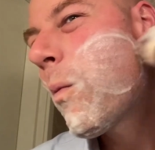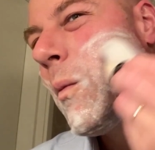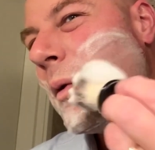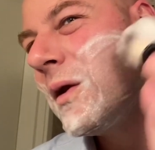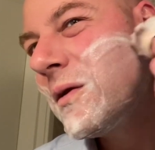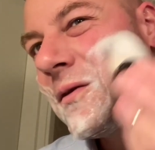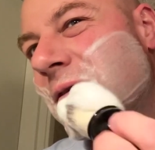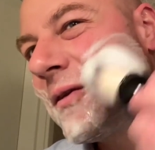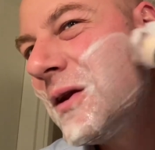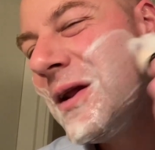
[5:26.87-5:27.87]

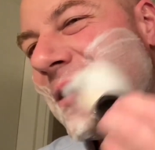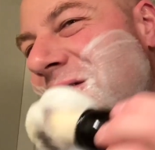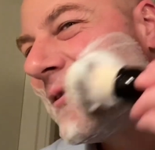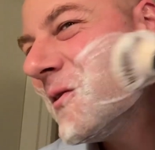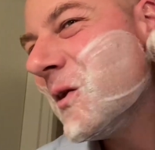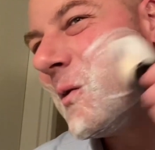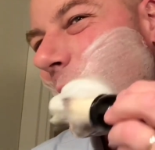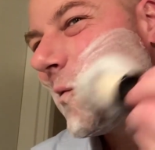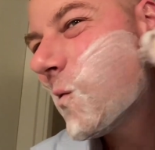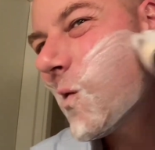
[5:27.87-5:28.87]
let's see
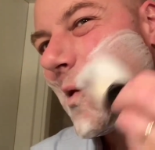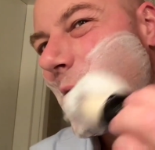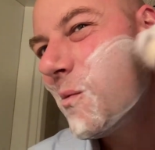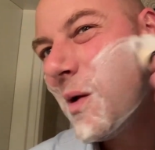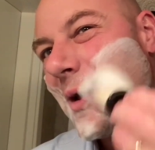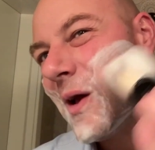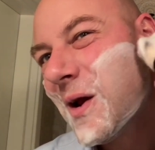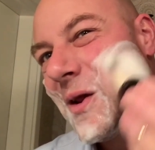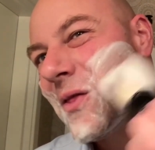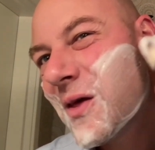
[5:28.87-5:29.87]
if we can make
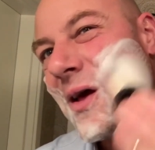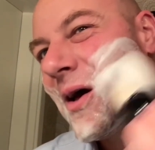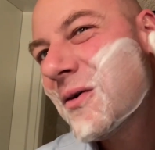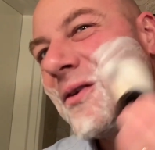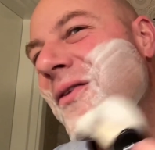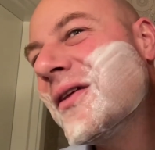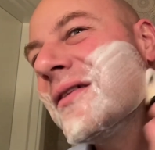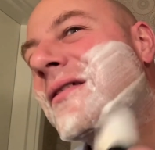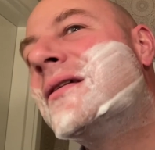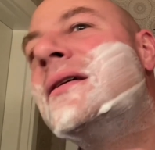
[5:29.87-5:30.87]
anything out of this.